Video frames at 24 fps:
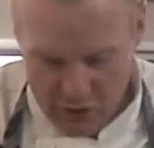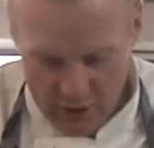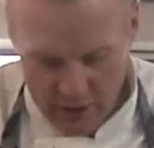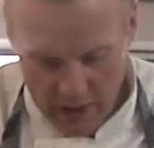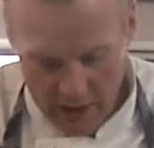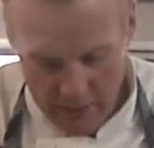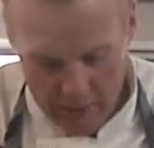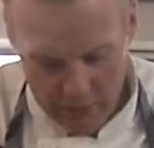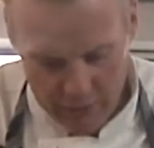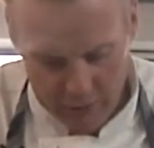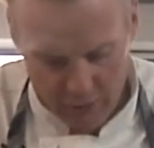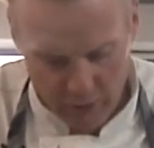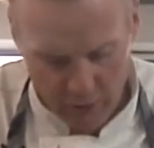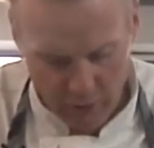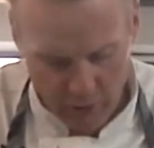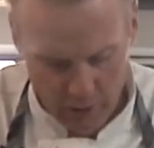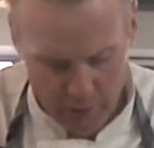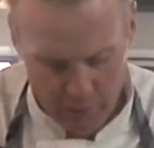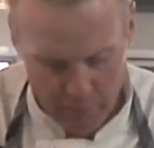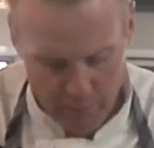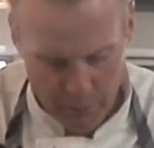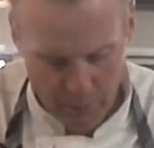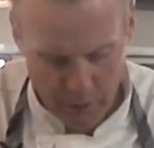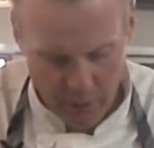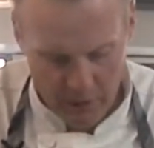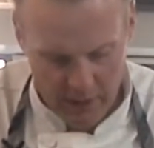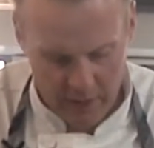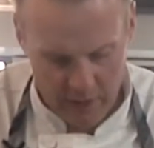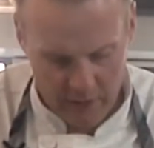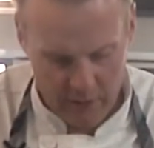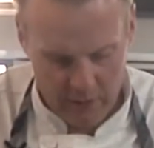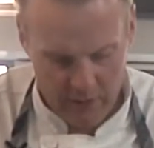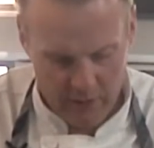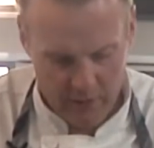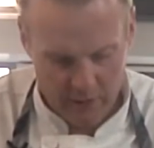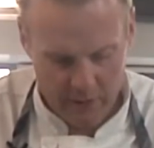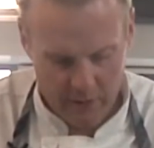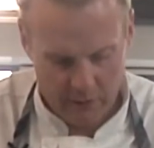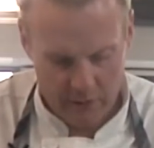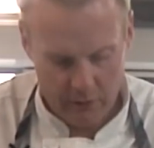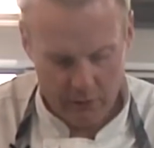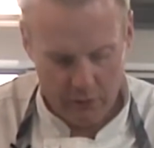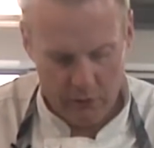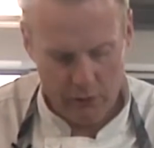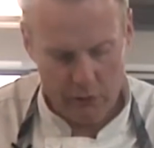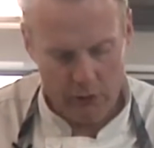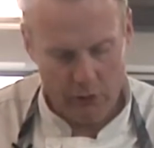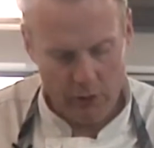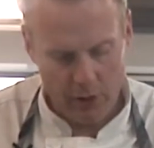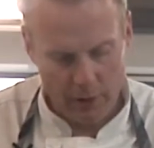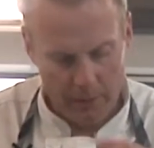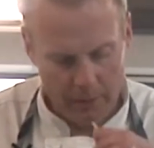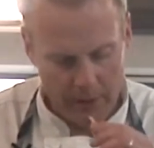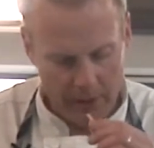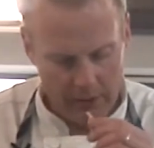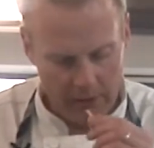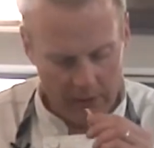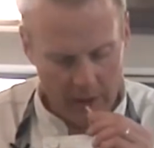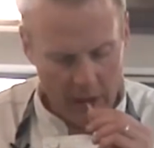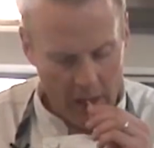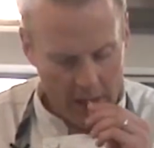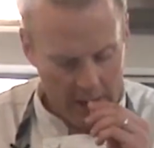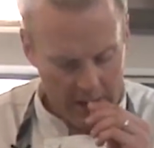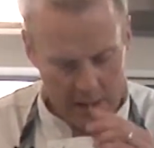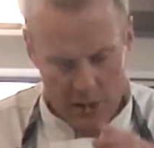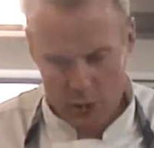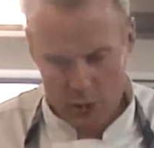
it should have a slight bite. So just try a piece.